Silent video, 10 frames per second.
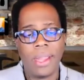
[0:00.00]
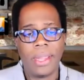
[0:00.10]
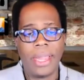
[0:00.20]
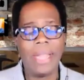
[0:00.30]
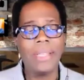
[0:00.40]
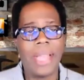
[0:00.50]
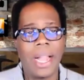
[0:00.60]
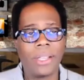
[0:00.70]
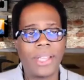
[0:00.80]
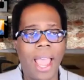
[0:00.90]
Intel
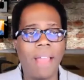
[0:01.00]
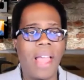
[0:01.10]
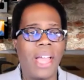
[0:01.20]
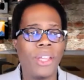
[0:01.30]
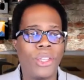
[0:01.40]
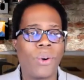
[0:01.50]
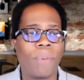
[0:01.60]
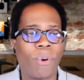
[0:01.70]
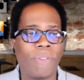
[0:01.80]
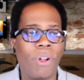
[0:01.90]
to add value to our
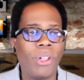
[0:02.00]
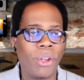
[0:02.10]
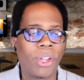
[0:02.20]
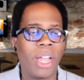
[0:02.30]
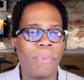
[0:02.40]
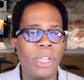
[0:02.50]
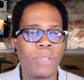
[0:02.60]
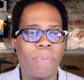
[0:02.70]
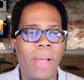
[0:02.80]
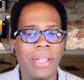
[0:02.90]
portfolio companies
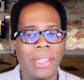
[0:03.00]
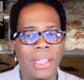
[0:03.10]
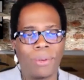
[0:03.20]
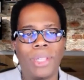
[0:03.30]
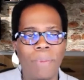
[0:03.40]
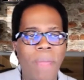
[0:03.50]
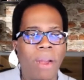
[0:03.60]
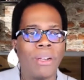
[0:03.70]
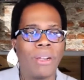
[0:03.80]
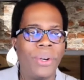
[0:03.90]
by literally
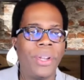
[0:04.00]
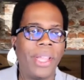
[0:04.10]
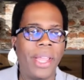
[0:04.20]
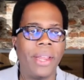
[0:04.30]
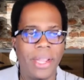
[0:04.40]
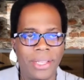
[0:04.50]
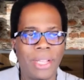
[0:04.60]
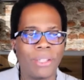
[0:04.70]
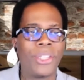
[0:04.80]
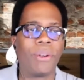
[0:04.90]
parachuting in Intel senior